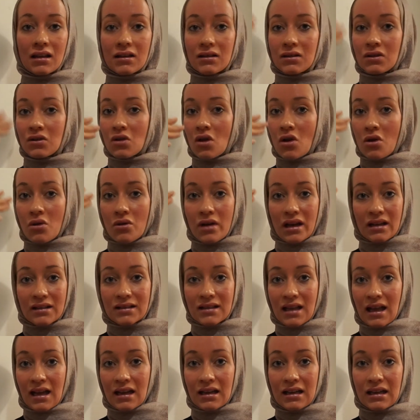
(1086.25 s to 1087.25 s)
know
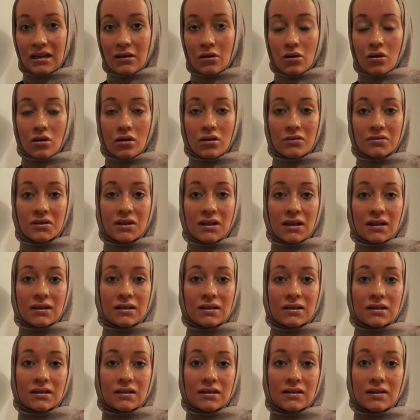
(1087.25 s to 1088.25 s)
exactly all of
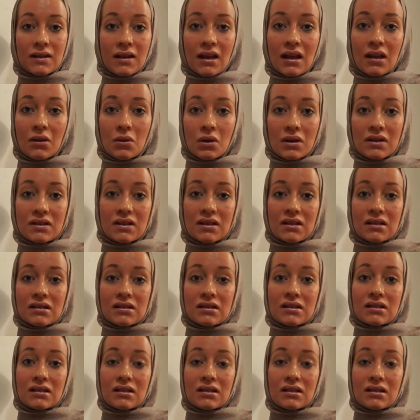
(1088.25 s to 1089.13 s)
these sequences